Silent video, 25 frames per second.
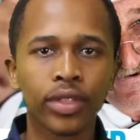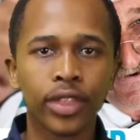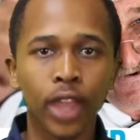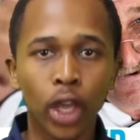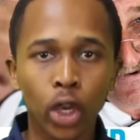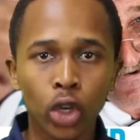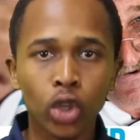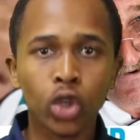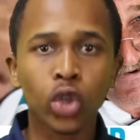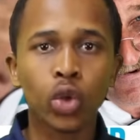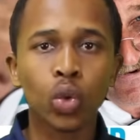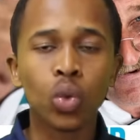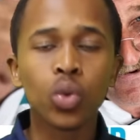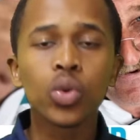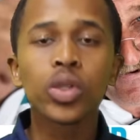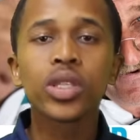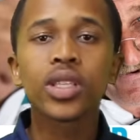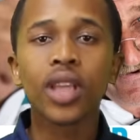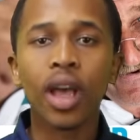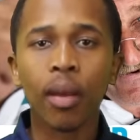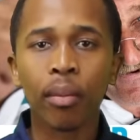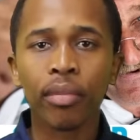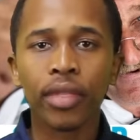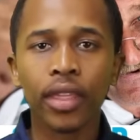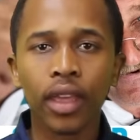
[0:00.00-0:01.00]
they do
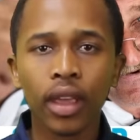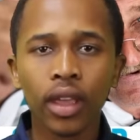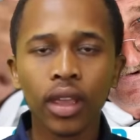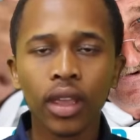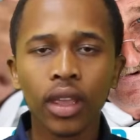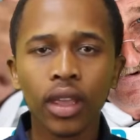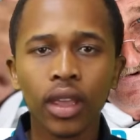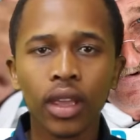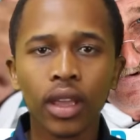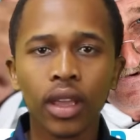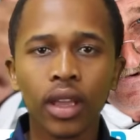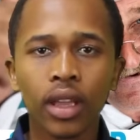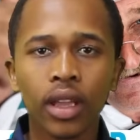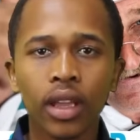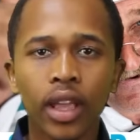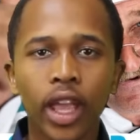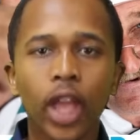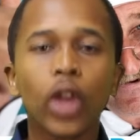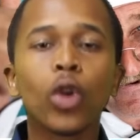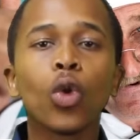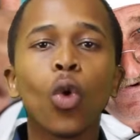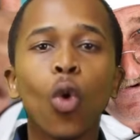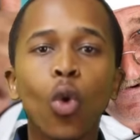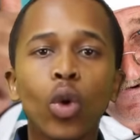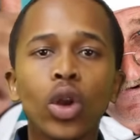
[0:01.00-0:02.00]
something
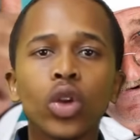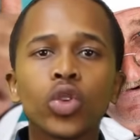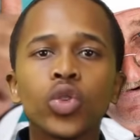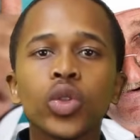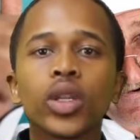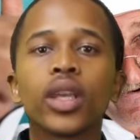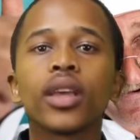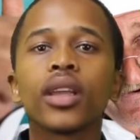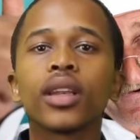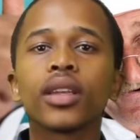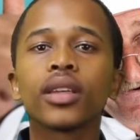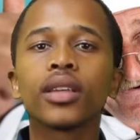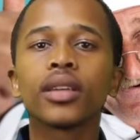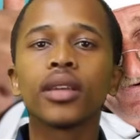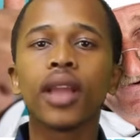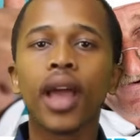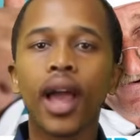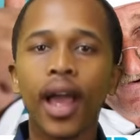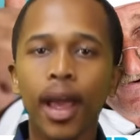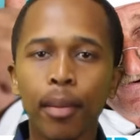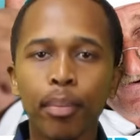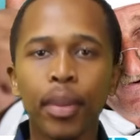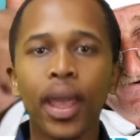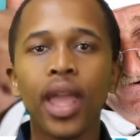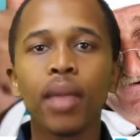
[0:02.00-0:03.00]
in order to get
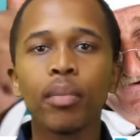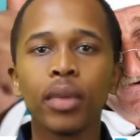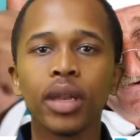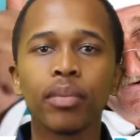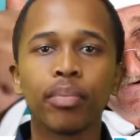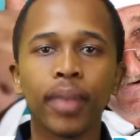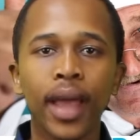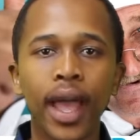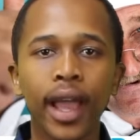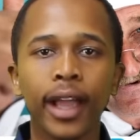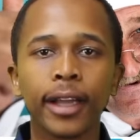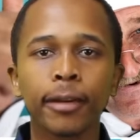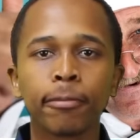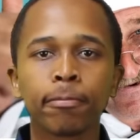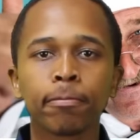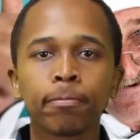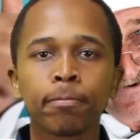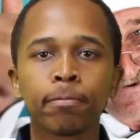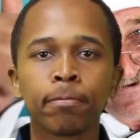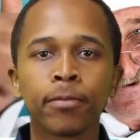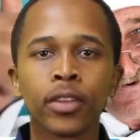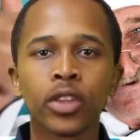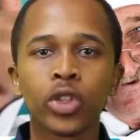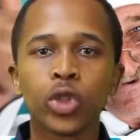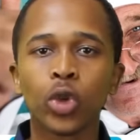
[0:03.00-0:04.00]
a payment back.
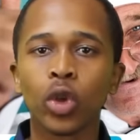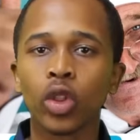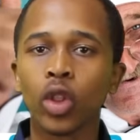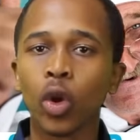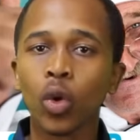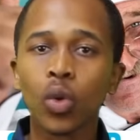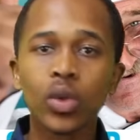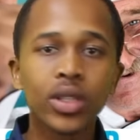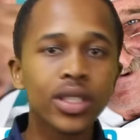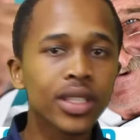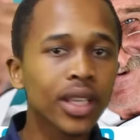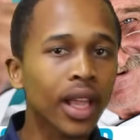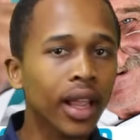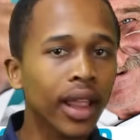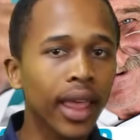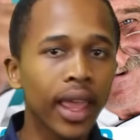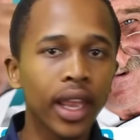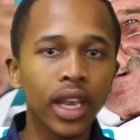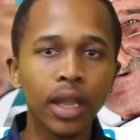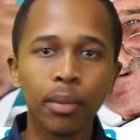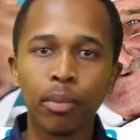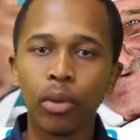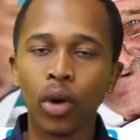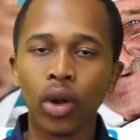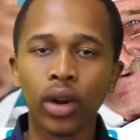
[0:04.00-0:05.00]
So they don't sell
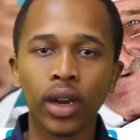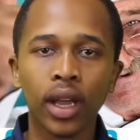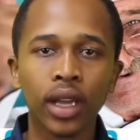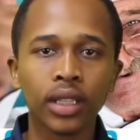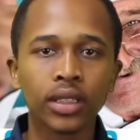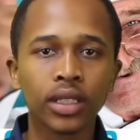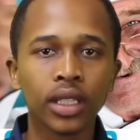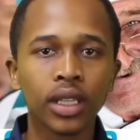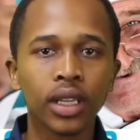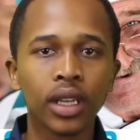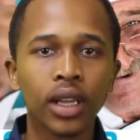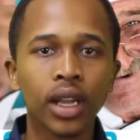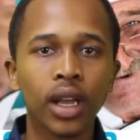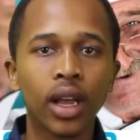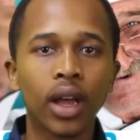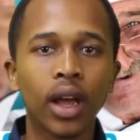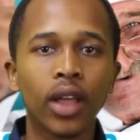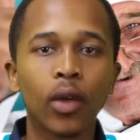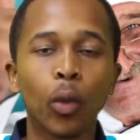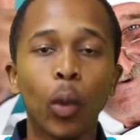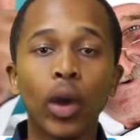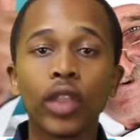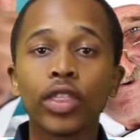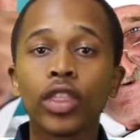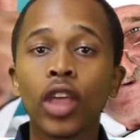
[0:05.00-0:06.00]
any product.
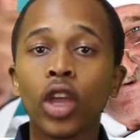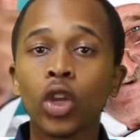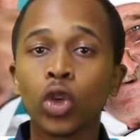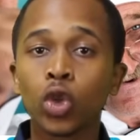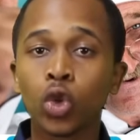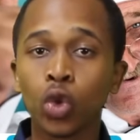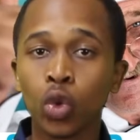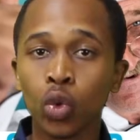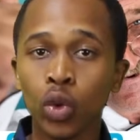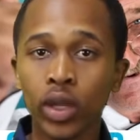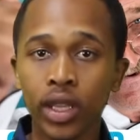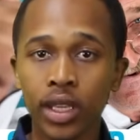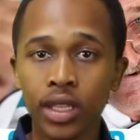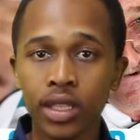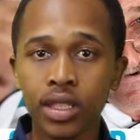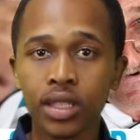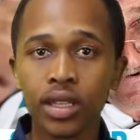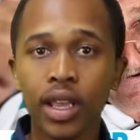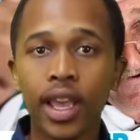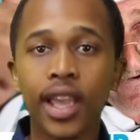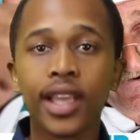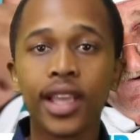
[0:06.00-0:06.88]
What they do is